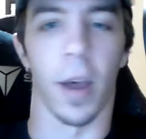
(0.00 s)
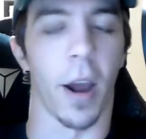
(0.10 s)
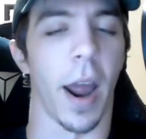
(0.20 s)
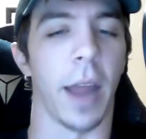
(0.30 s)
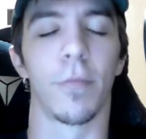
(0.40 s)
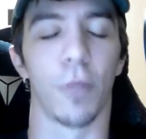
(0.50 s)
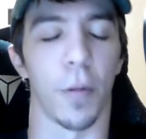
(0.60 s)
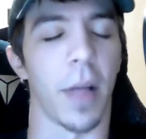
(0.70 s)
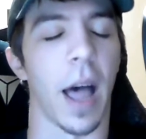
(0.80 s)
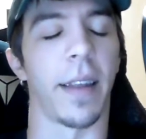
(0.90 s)
Alright,
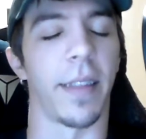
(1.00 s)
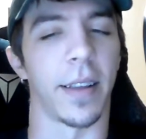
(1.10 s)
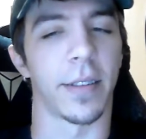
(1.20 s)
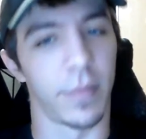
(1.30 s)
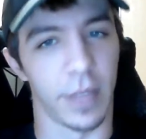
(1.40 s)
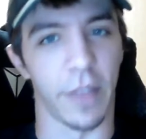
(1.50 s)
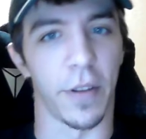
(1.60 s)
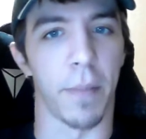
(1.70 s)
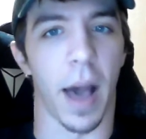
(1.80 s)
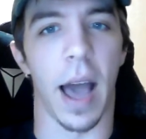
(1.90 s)
reply to this,
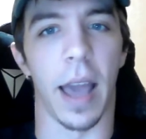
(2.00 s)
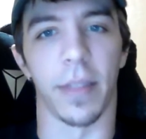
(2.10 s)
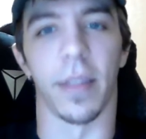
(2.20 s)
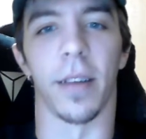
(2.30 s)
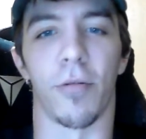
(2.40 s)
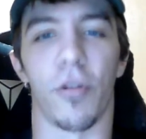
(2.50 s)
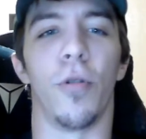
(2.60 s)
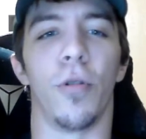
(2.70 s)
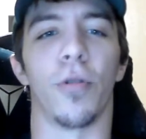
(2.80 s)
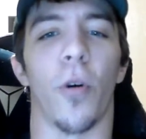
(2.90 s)
given by the
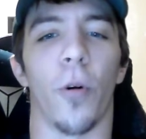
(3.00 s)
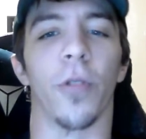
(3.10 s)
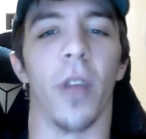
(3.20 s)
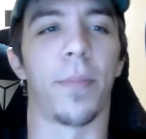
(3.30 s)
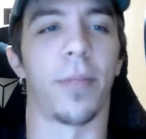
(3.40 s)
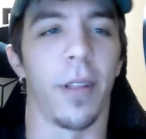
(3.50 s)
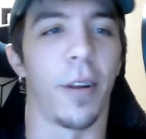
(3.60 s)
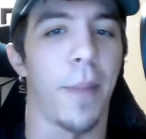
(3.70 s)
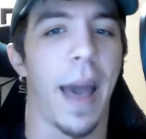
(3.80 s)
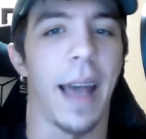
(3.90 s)
dude who's holding up the
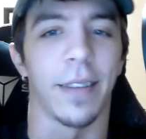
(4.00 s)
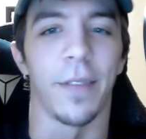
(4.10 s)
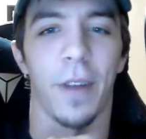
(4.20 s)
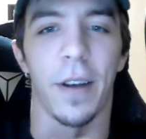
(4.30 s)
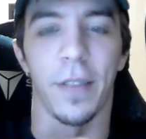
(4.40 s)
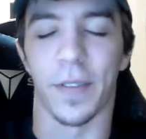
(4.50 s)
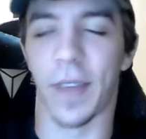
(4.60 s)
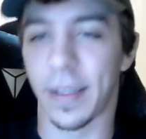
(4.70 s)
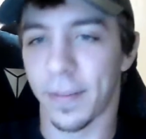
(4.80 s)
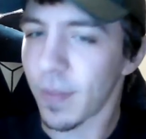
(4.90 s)
little mask in front of his
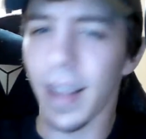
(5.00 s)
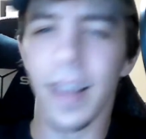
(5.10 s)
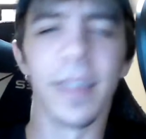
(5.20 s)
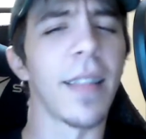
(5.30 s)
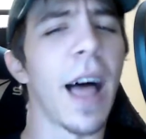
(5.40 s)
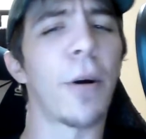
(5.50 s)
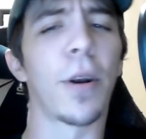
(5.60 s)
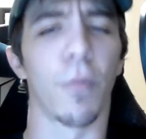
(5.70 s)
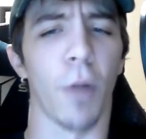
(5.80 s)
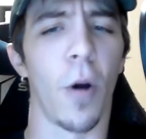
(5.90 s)
face, is
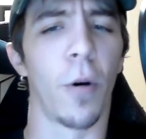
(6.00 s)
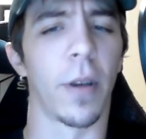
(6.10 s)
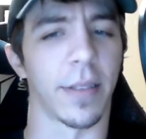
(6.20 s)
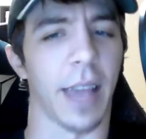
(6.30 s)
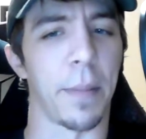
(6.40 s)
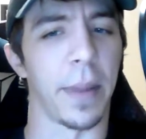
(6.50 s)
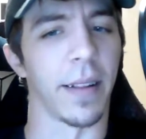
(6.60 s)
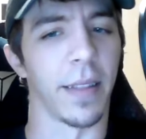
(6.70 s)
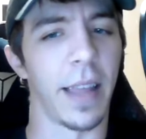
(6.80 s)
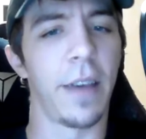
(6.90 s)
allowing a rogue escapee
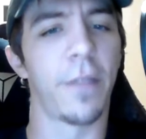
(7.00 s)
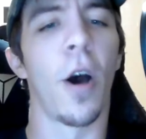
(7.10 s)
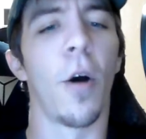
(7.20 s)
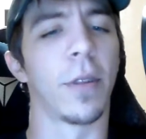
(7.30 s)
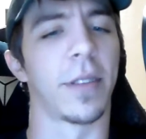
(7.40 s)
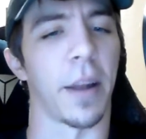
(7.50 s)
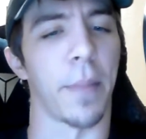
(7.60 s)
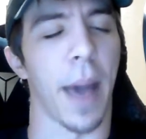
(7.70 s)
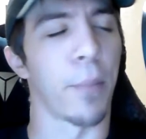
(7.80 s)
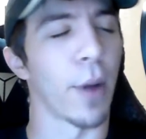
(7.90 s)
to live would set a
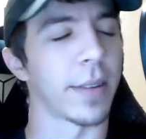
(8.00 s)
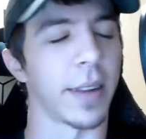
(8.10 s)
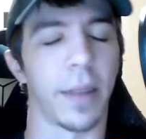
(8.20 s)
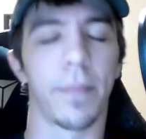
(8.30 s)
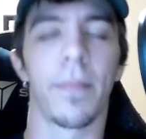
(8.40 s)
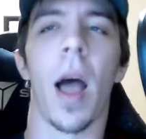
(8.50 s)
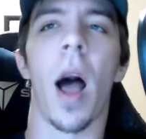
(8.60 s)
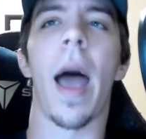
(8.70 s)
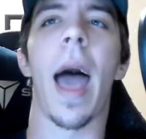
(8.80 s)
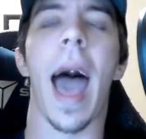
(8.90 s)
bad precedent.
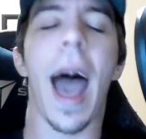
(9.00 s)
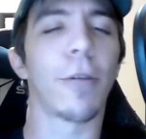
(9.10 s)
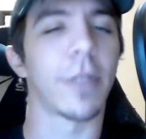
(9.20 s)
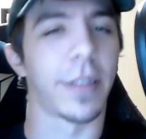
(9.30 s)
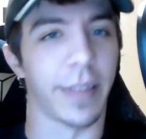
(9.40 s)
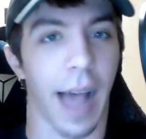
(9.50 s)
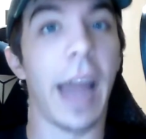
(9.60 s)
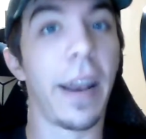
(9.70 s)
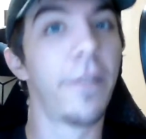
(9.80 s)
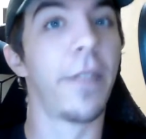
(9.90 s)

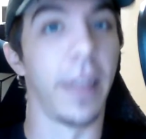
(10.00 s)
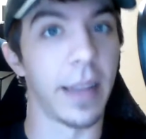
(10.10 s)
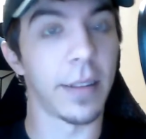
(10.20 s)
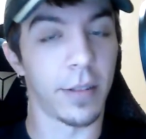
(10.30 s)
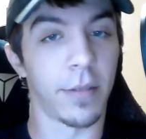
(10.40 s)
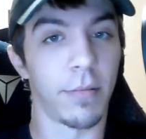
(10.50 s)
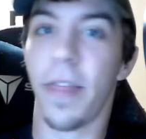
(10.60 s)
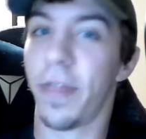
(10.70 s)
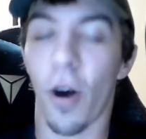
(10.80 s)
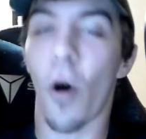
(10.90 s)
Outside of this,
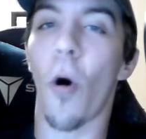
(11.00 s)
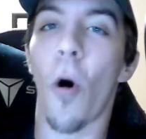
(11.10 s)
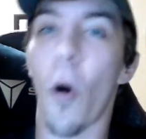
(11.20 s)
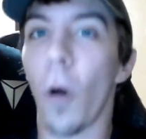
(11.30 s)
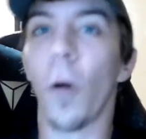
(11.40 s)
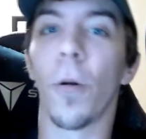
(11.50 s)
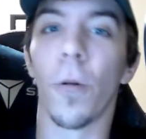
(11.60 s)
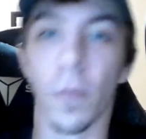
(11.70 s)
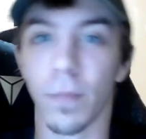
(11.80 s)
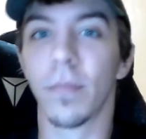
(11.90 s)
the
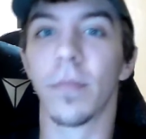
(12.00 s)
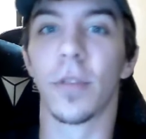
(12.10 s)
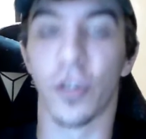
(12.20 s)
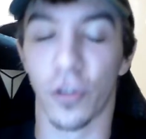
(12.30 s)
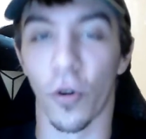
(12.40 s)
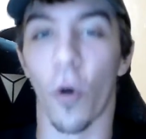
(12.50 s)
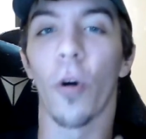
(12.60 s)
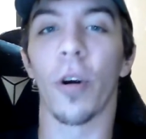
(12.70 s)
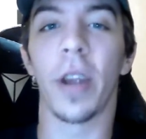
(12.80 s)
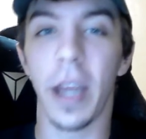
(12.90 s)
whole
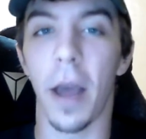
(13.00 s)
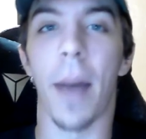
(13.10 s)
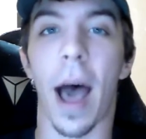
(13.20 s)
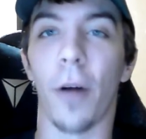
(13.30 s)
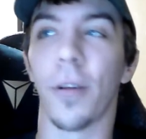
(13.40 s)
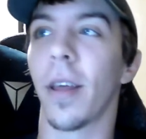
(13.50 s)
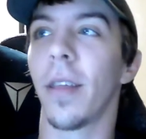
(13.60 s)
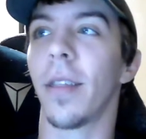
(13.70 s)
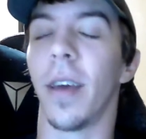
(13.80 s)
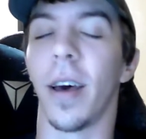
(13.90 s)
story about
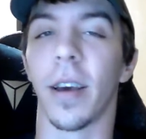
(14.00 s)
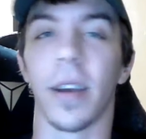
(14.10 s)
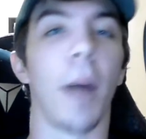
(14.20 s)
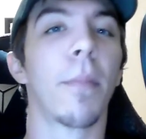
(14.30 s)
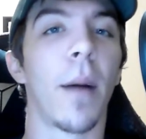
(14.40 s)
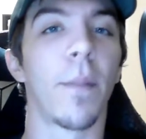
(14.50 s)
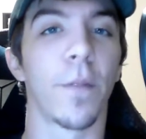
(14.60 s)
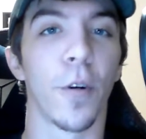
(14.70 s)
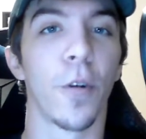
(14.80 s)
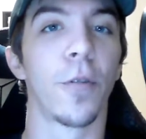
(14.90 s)
the gum gum
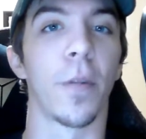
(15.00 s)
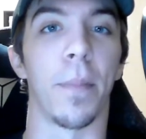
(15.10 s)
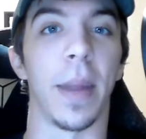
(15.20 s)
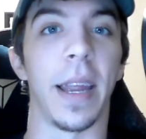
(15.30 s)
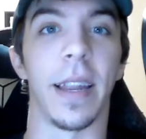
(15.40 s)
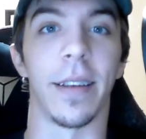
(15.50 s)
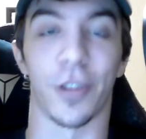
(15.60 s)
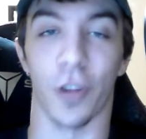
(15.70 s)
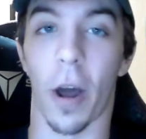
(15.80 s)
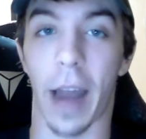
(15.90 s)
fruit being
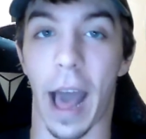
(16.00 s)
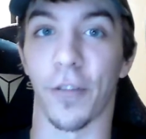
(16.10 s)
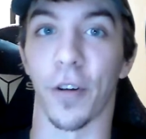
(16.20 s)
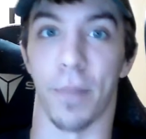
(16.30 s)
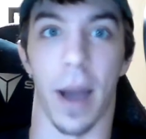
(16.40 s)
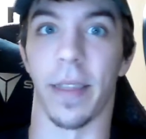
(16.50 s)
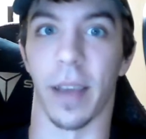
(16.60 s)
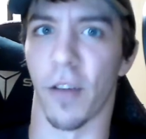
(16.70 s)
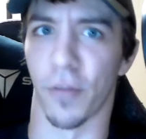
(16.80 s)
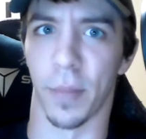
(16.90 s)
sought after by the
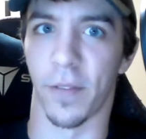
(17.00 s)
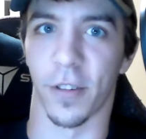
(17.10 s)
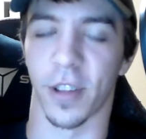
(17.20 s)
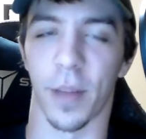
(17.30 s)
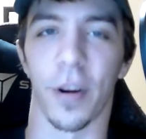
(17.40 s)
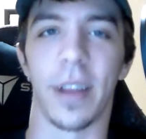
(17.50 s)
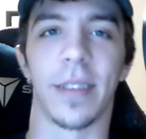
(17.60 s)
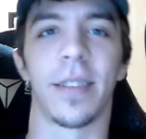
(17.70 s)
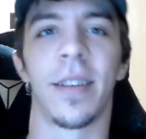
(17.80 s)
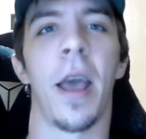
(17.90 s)
government for some
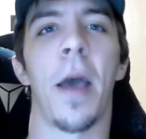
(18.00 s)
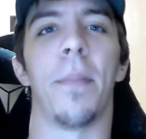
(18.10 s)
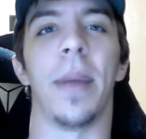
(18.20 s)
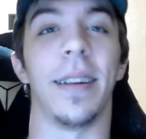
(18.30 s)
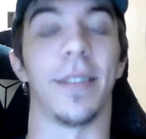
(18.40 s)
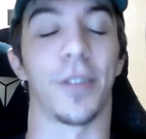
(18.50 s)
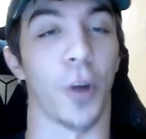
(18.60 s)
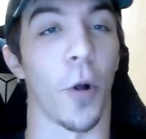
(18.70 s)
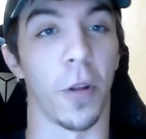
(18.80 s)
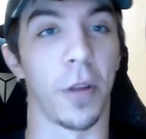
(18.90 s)
reason being
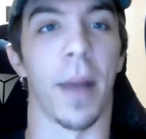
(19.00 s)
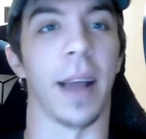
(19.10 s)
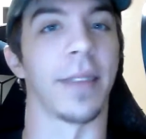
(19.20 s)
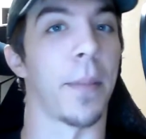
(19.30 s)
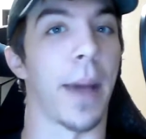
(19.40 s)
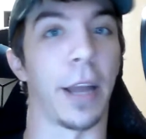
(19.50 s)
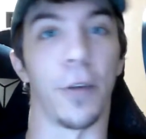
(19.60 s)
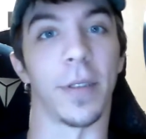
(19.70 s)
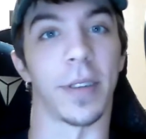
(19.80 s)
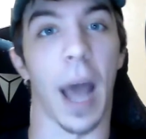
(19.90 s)
stolen by somebody
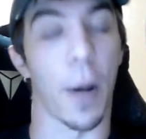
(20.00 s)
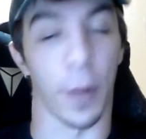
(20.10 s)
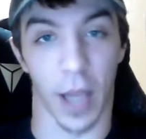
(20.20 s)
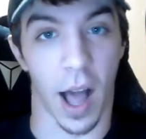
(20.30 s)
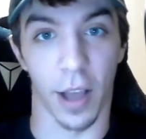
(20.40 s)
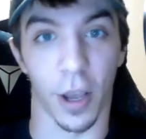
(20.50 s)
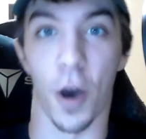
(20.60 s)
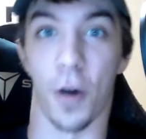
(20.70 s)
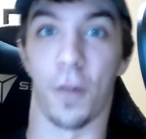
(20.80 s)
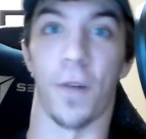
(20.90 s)
who is now a
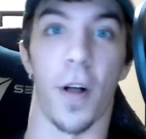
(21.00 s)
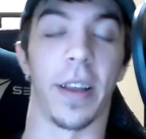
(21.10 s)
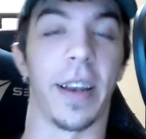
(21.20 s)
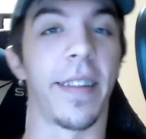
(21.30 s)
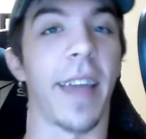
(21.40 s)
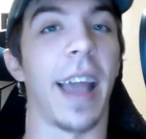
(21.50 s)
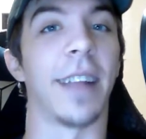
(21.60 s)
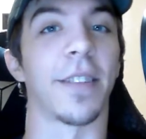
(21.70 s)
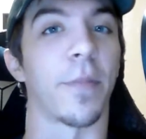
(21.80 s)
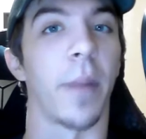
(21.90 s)
Yonko, falling into the
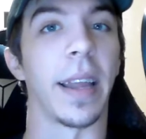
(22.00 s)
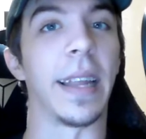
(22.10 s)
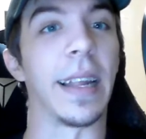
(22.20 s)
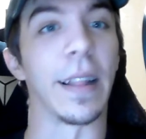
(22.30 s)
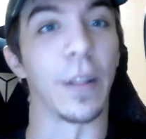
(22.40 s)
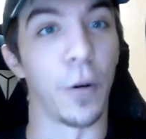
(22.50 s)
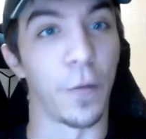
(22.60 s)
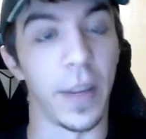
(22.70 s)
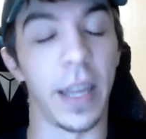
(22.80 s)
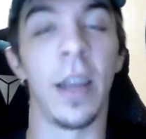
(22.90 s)
hands of Monkey D.
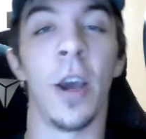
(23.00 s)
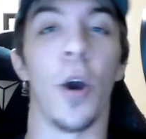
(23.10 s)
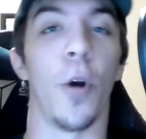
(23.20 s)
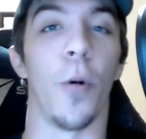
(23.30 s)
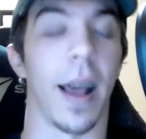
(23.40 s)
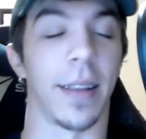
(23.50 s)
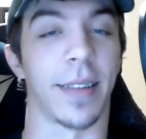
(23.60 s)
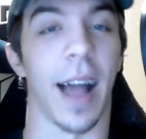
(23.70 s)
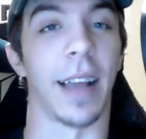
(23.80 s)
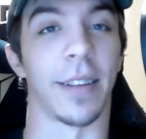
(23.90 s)
Luffy, who has
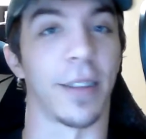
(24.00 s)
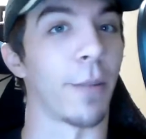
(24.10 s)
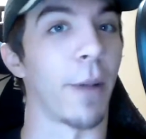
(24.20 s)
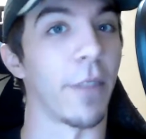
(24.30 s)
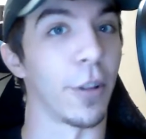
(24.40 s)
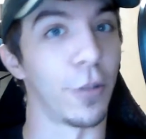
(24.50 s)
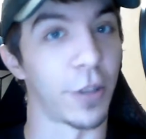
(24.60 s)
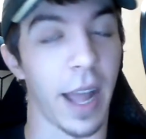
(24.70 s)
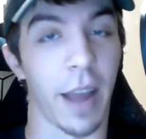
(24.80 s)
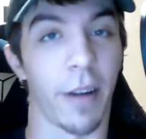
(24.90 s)
ties to the
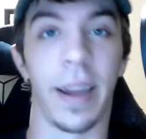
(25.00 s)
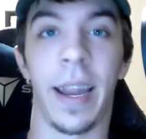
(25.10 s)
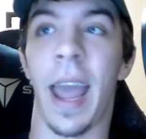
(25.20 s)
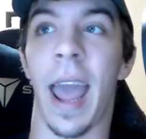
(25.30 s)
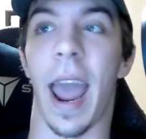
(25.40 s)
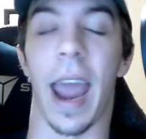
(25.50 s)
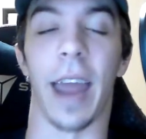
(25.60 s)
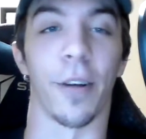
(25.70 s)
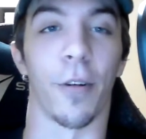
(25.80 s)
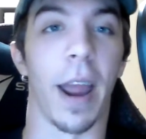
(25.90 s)
Revolutionary,
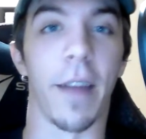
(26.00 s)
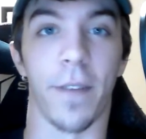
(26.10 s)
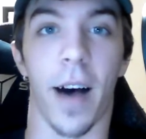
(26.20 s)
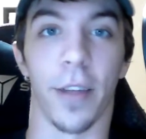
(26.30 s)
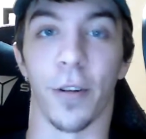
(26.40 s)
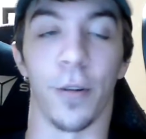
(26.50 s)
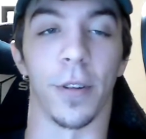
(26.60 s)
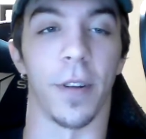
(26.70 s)
and a grandfather who is a